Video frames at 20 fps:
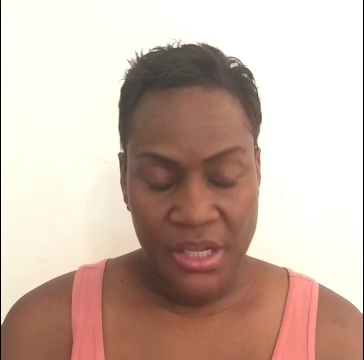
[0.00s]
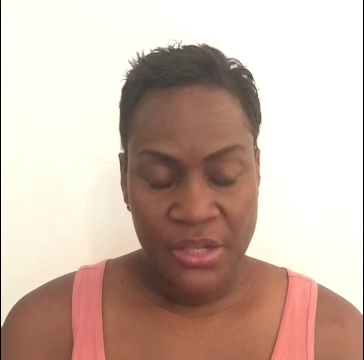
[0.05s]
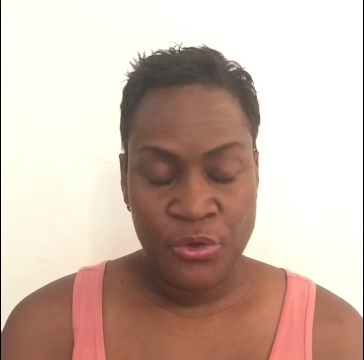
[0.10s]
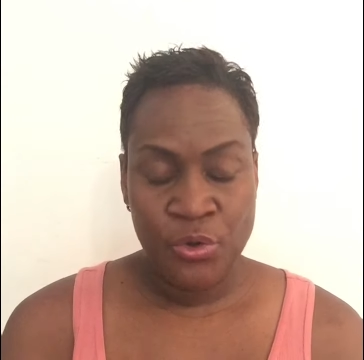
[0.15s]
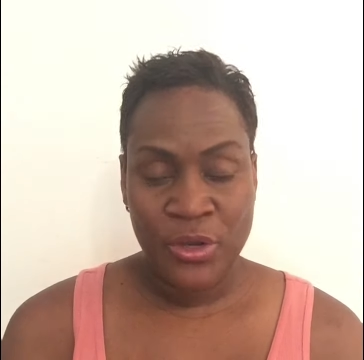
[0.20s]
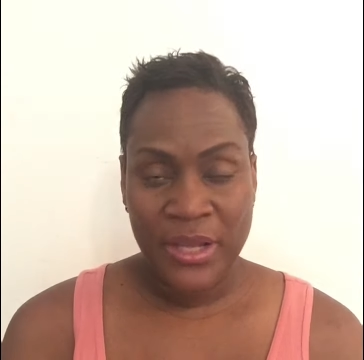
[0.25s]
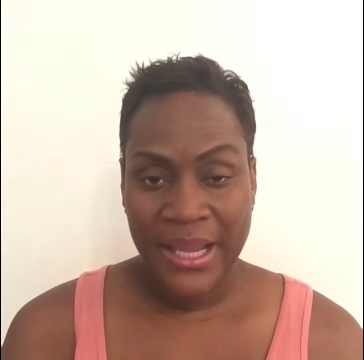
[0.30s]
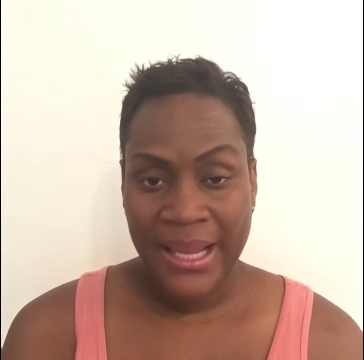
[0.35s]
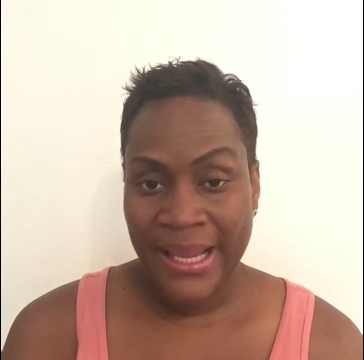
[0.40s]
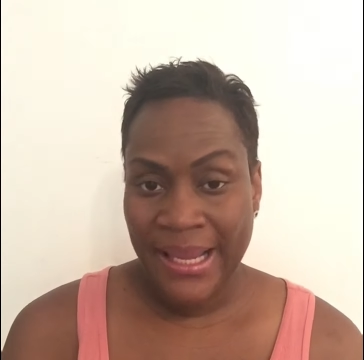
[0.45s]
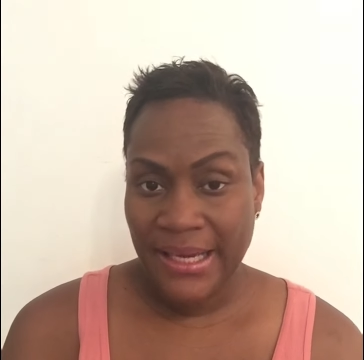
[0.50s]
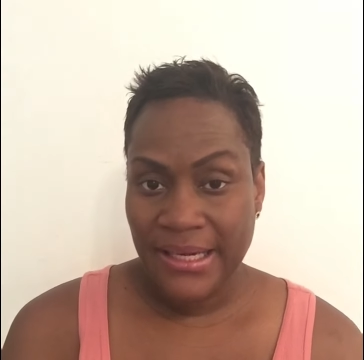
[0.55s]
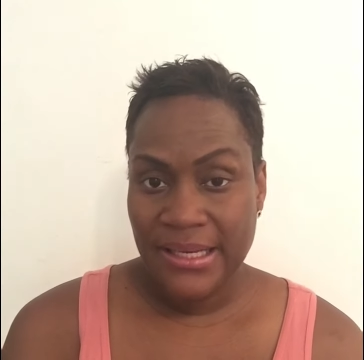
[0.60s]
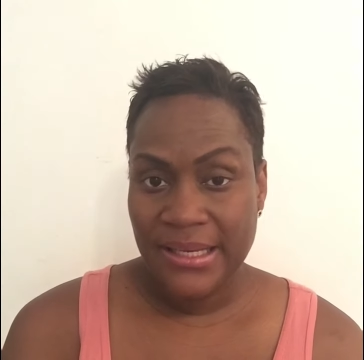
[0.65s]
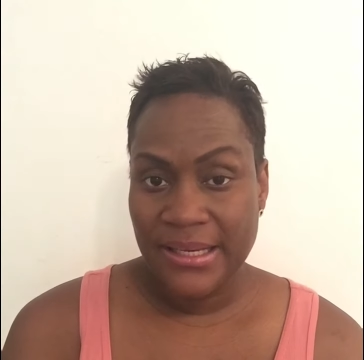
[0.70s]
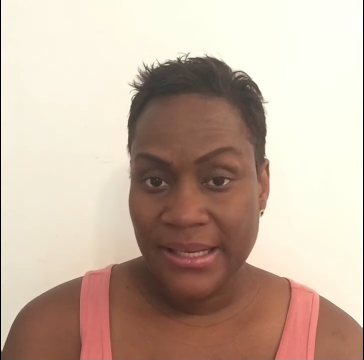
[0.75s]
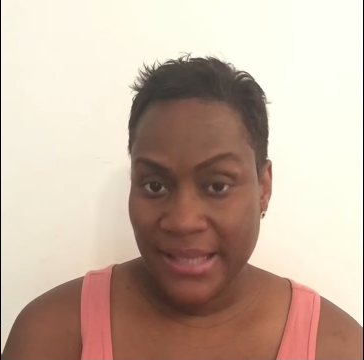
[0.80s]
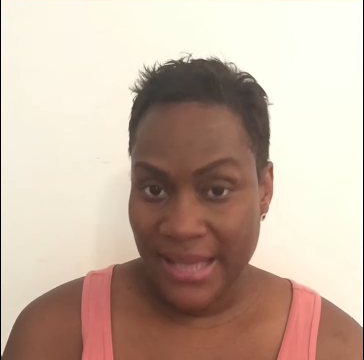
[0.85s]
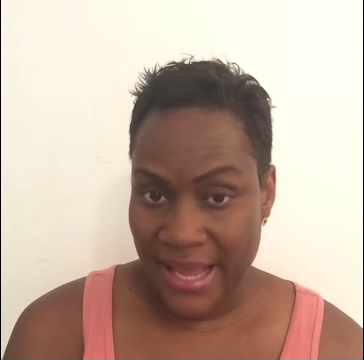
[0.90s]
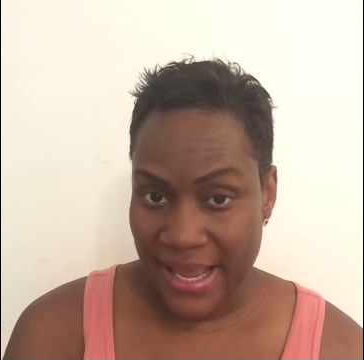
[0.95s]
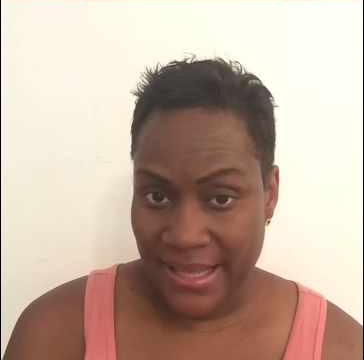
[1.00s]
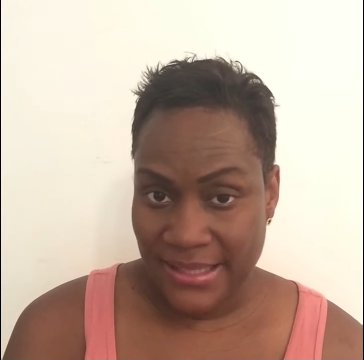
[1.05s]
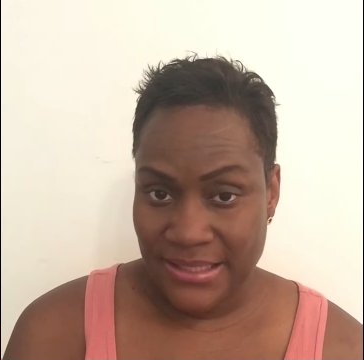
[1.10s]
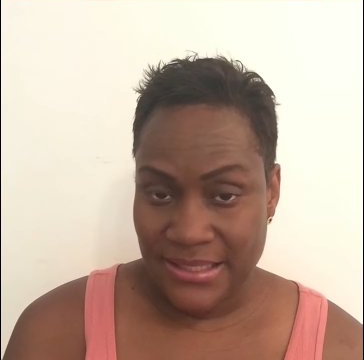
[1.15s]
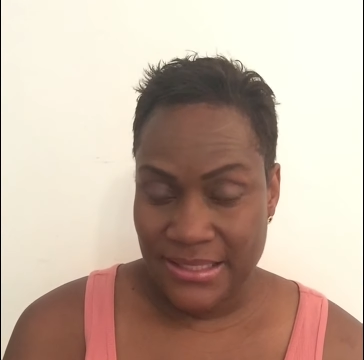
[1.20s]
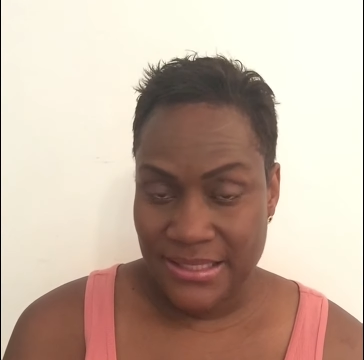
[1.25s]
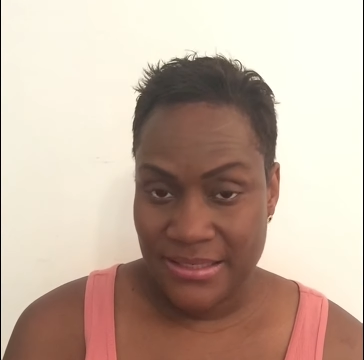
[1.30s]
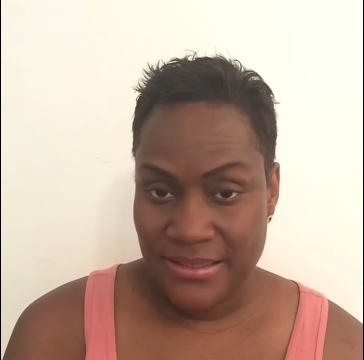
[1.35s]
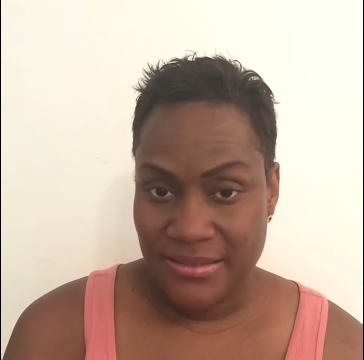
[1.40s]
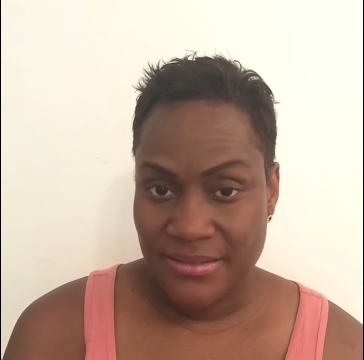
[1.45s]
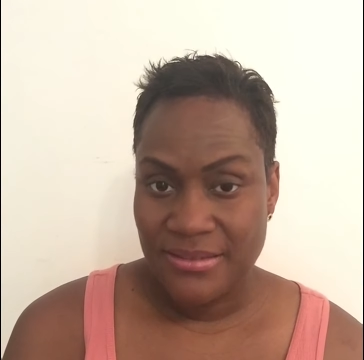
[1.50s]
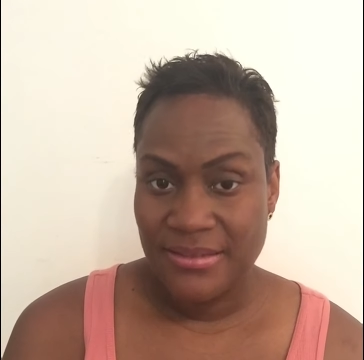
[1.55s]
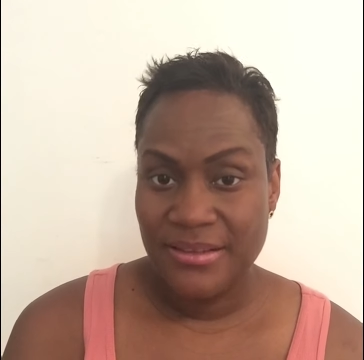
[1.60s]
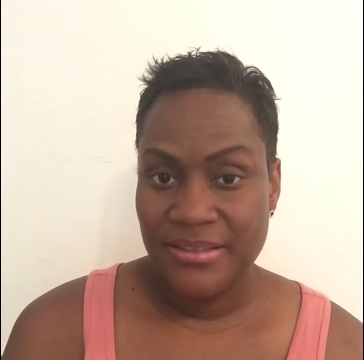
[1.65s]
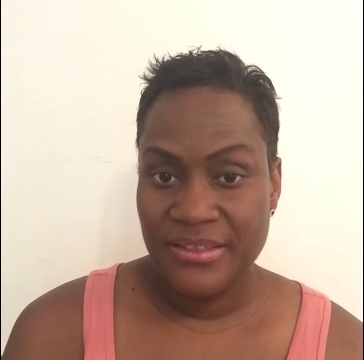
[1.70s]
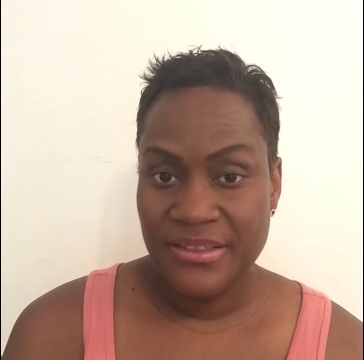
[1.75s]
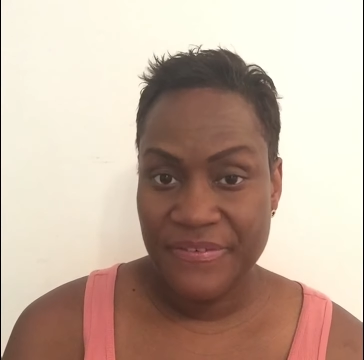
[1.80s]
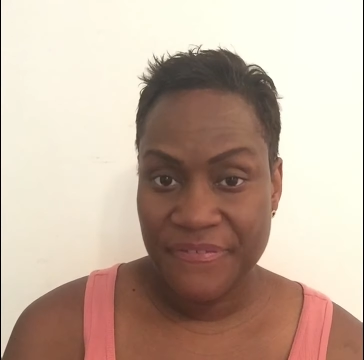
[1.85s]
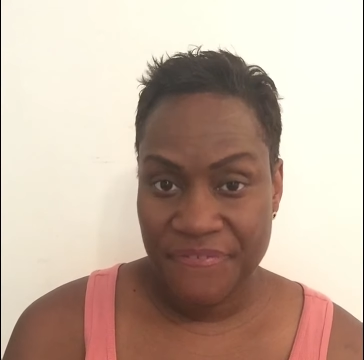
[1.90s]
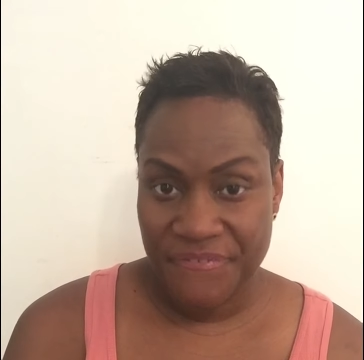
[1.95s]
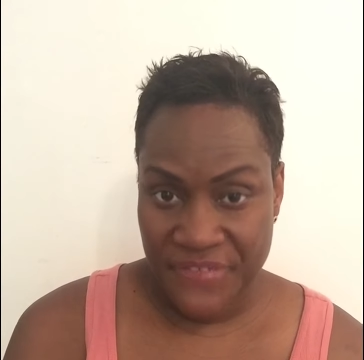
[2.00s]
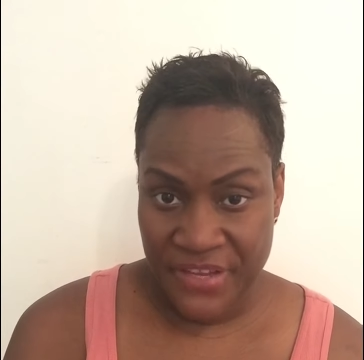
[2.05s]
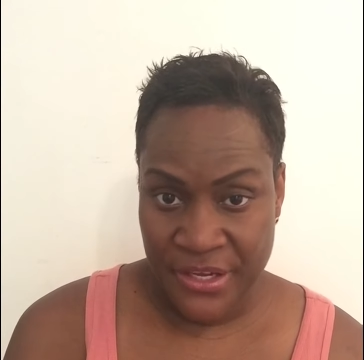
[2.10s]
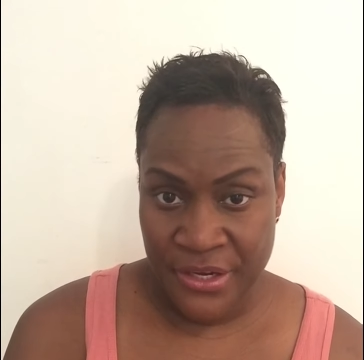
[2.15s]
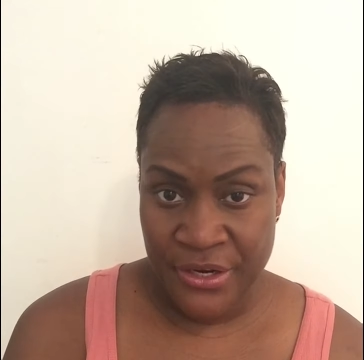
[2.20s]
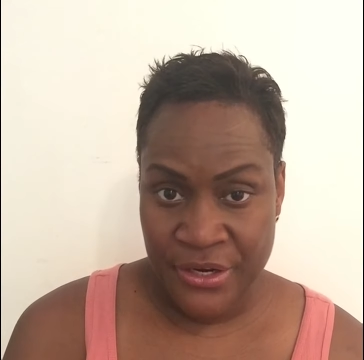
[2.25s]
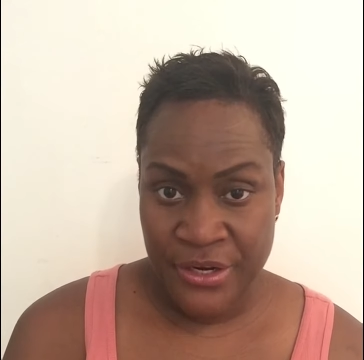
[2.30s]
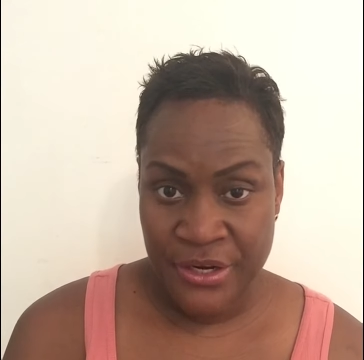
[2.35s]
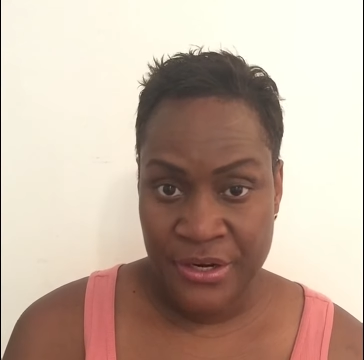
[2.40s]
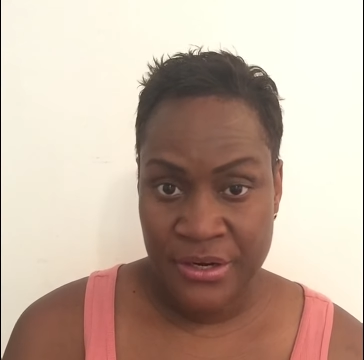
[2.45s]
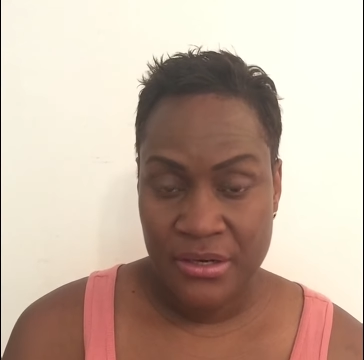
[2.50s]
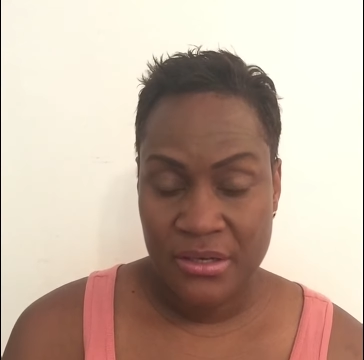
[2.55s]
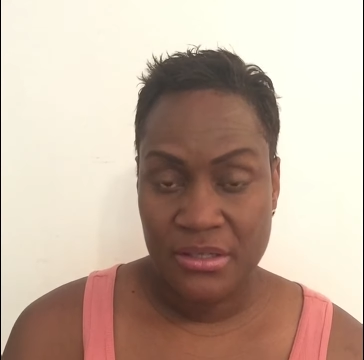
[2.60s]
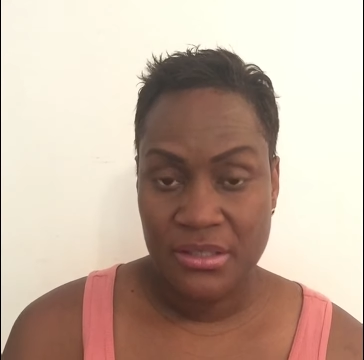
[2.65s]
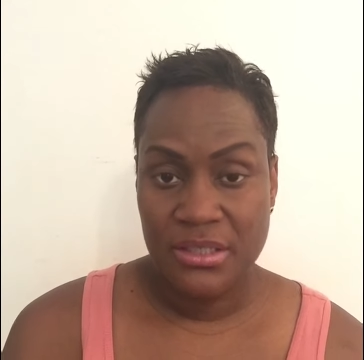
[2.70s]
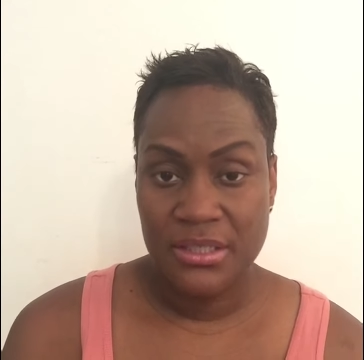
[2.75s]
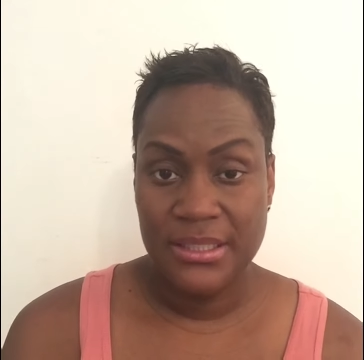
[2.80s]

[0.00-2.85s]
you can't let the fear